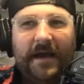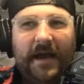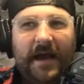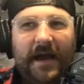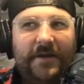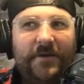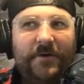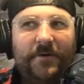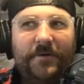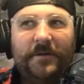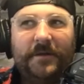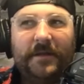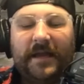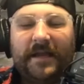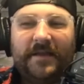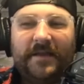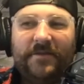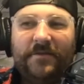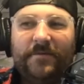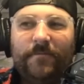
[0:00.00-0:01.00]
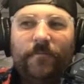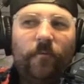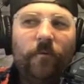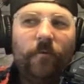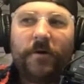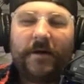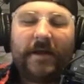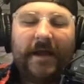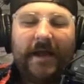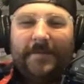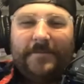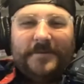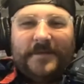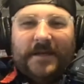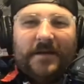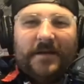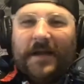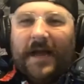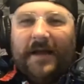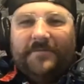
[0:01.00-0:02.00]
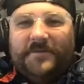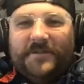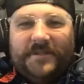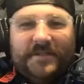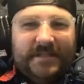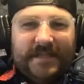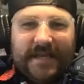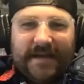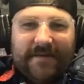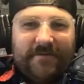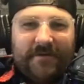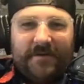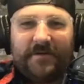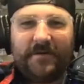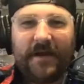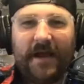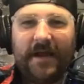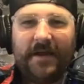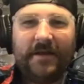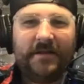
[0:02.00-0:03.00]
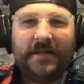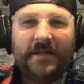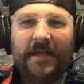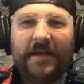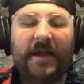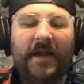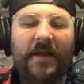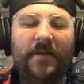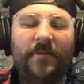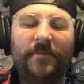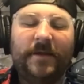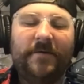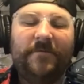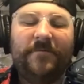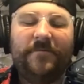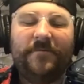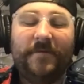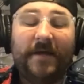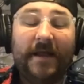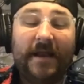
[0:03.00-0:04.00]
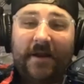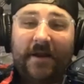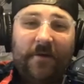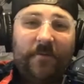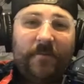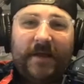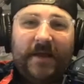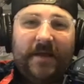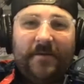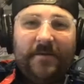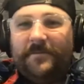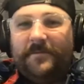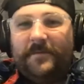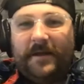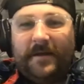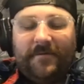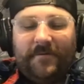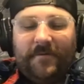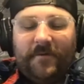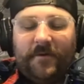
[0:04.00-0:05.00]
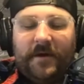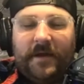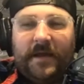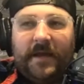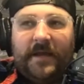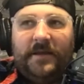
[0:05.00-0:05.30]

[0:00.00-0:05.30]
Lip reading: I don't like the war games. I've just never. I don't play, and I don't play them like Fortnite.